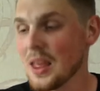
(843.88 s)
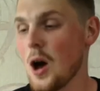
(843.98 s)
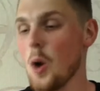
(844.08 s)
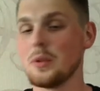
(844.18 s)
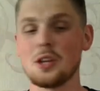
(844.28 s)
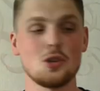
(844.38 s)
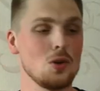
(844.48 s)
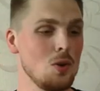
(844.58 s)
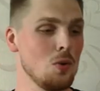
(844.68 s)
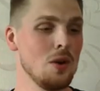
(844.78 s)
I hope that
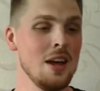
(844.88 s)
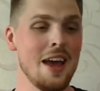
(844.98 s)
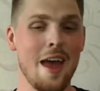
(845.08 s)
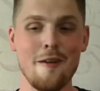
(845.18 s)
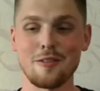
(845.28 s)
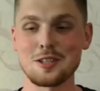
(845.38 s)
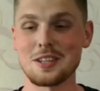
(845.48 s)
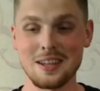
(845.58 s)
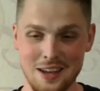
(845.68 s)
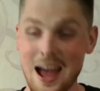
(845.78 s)
you
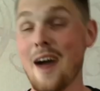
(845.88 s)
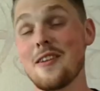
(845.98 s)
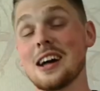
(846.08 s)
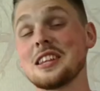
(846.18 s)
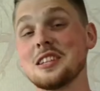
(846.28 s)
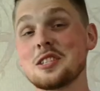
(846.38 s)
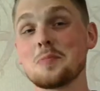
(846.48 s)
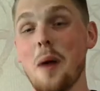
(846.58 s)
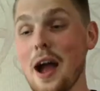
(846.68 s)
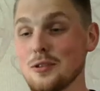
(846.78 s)
have gotten
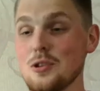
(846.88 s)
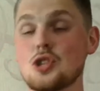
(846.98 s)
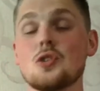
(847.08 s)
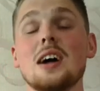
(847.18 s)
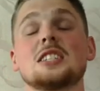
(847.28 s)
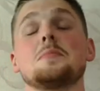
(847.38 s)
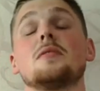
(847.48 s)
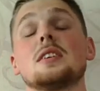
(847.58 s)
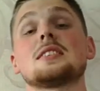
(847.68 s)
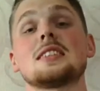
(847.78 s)
inspired to try some
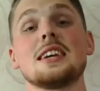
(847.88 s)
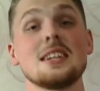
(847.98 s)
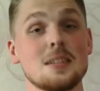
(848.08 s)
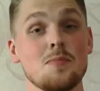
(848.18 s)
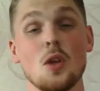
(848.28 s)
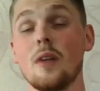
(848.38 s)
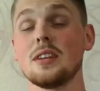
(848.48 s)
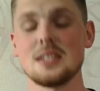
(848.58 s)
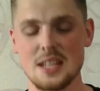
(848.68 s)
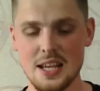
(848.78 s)
of these
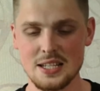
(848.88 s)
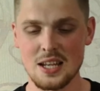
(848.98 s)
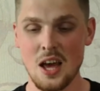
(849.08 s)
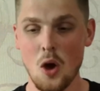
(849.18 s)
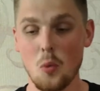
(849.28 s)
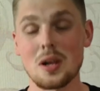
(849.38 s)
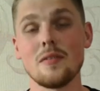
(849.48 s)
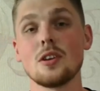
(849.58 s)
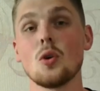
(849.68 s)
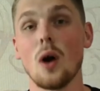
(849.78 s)
things
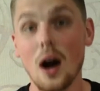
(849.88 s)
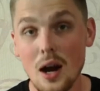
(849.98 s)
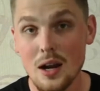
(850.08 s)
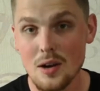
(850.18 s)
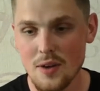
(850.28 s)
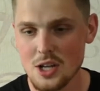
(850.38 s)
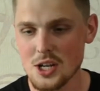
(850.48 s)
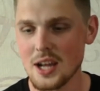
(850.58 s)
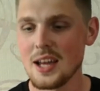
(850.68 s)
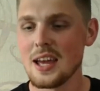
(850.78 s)
whenever you are in
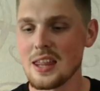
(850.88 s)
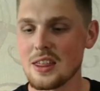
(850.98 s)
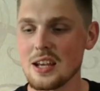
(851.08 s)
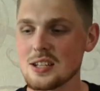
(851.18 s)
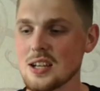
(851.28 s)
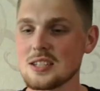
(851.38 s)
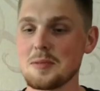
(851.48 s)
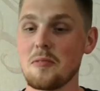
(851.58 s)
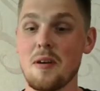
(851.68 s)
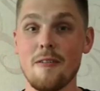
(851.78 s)
Russia. These are
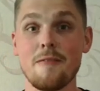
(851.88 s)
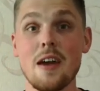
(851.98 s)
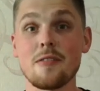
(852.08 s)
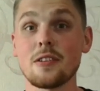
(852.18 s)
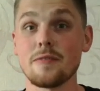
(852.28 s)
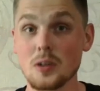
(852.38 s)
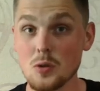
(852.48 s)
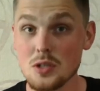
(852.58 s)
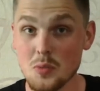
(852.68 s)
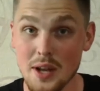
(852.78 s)
some of my favorite
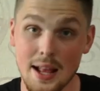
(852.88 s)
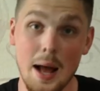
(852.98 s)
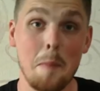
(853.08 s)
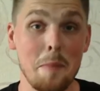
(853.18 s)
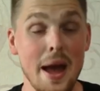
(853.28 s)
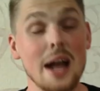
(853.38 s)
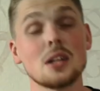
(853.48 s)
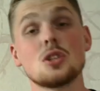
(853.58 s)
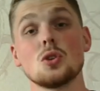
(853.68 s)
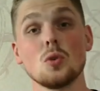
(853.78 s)
foods when I come
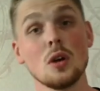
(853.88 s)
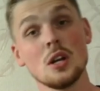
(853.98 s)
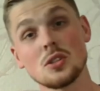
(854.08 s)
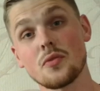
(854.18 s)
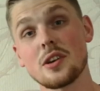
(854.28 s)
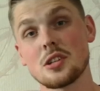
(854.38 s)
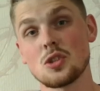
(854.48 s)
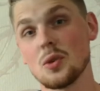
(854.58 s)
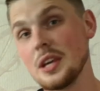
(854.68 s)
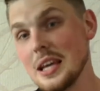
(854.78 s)
back to Russia
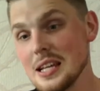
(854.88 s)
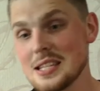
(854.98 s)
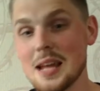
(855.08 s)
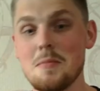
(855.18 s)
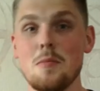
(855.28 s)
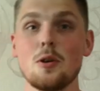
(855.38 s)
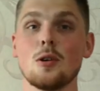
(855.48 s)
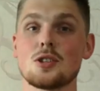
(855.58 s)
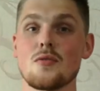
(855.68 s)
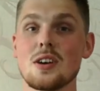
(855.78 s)
to eat and maybe
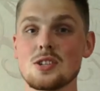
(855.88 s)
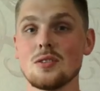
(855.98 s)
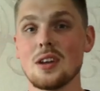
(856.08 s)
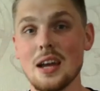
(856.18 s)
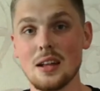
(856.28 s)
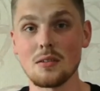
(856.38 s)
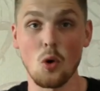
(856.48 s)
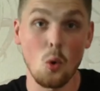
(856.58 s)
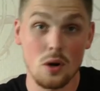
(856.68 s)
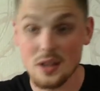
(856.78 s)
go to a restaurant and
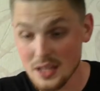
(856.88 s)
order